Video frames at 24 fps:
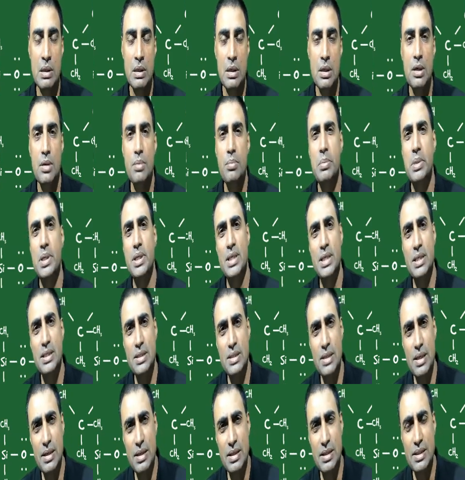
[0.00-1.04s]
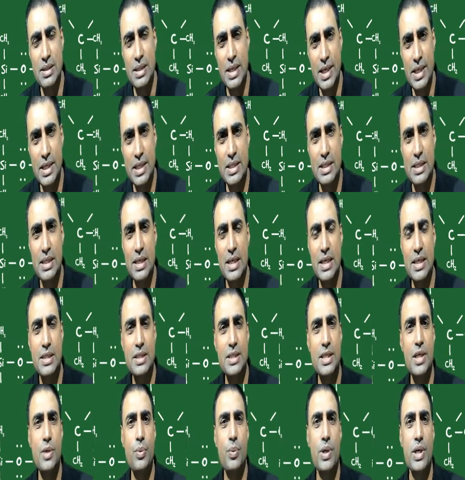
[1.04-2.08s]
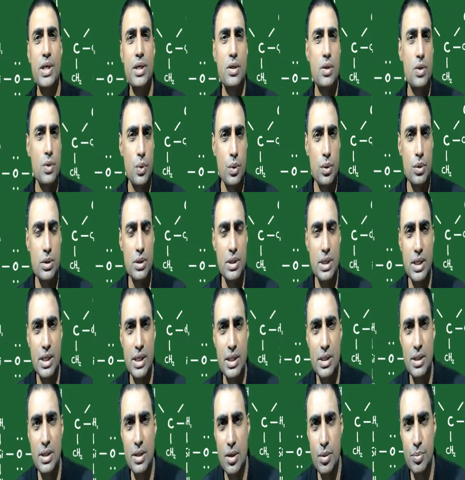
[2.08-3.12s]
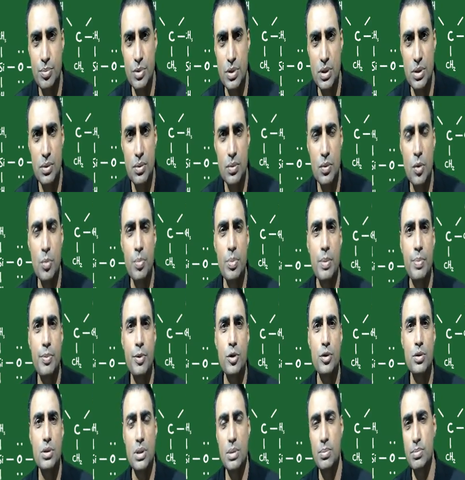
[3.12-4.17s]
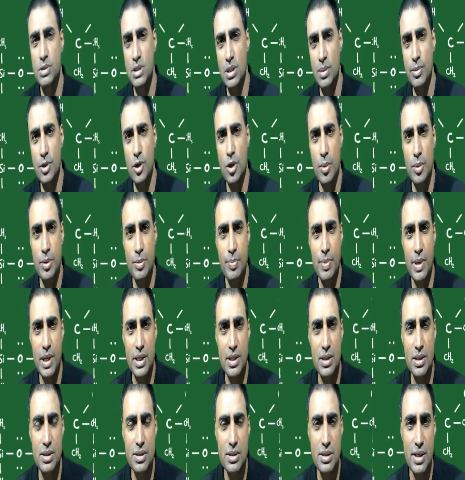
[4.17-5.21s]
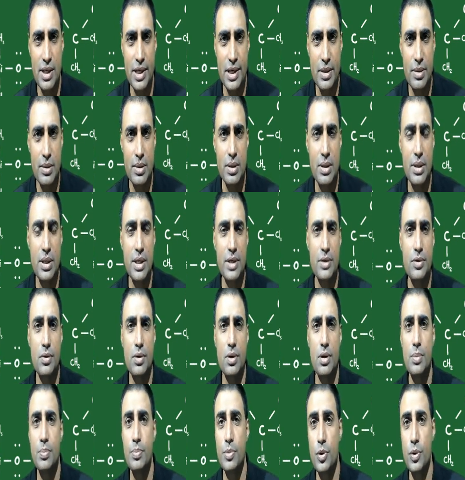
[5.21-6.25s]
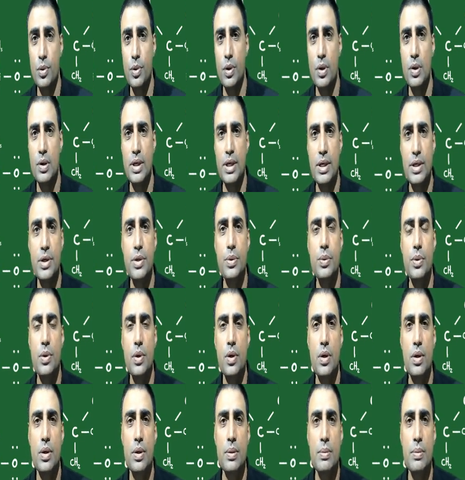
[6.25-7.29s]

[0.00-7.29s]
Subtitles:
But then certain scientists like Chadwick, Goldstein, Thomson, who proposed some subatomic particles like electron, proton and neutron,